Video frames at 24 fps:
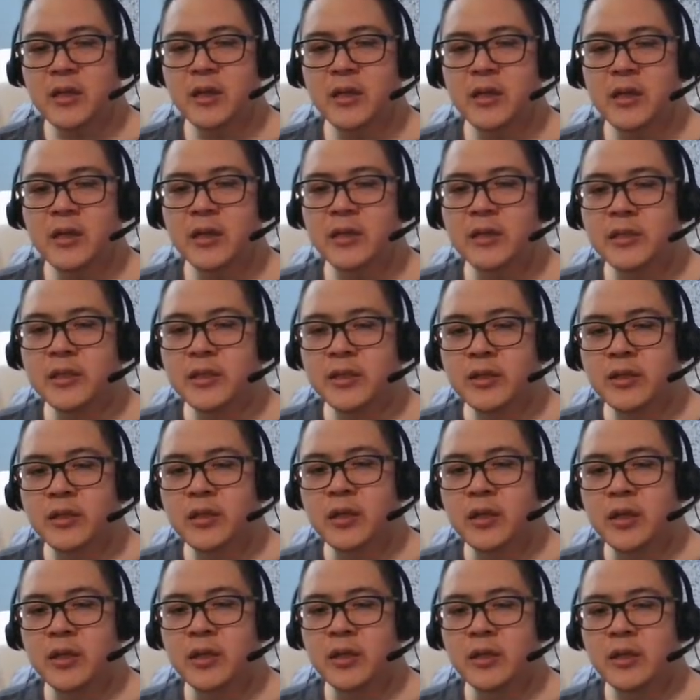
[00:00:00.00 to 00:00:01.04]
because you
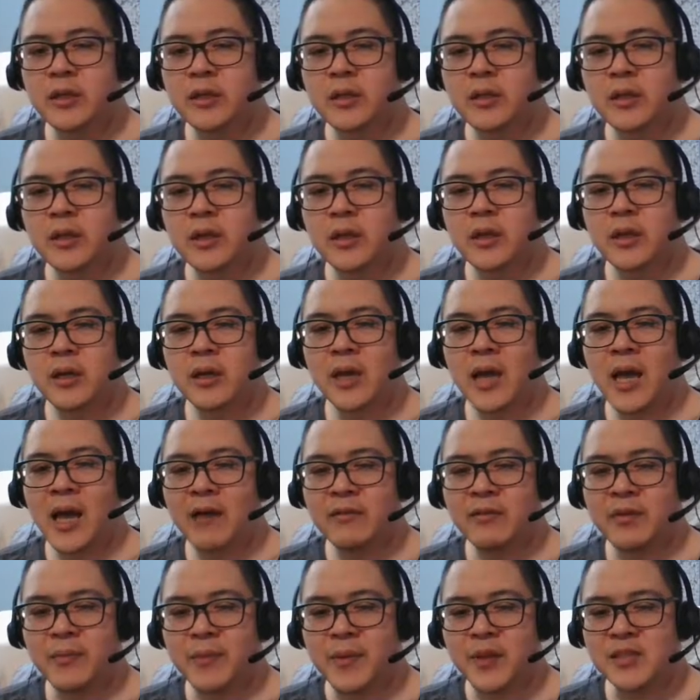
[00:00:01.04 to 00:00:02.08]
could have
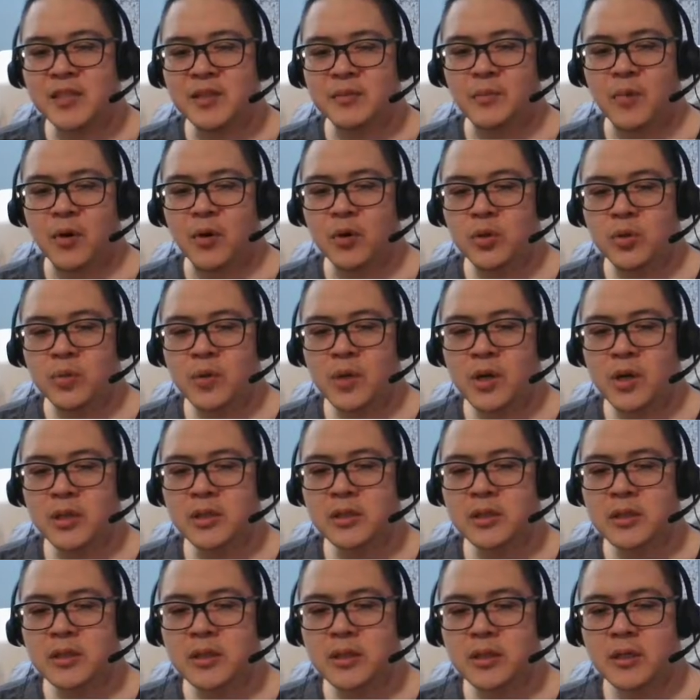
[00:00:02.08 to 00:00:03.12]
the best of both
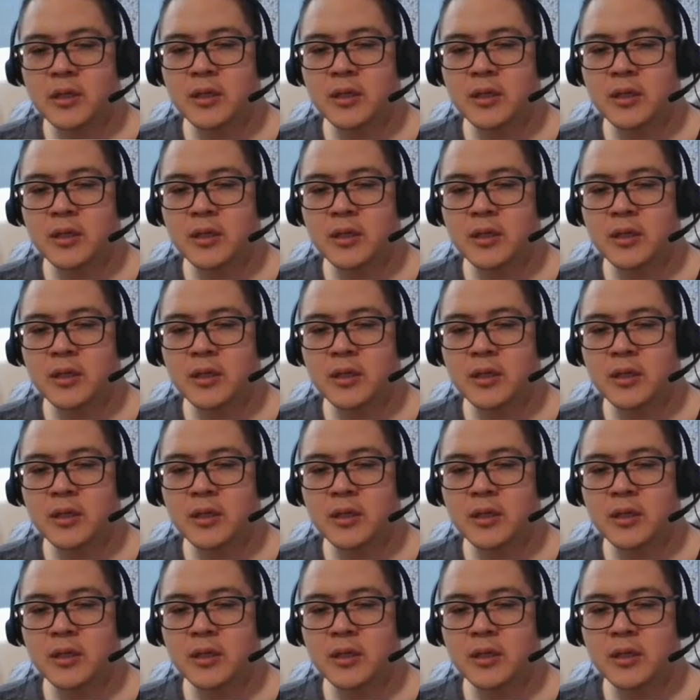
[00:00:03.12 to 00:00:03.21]
worlds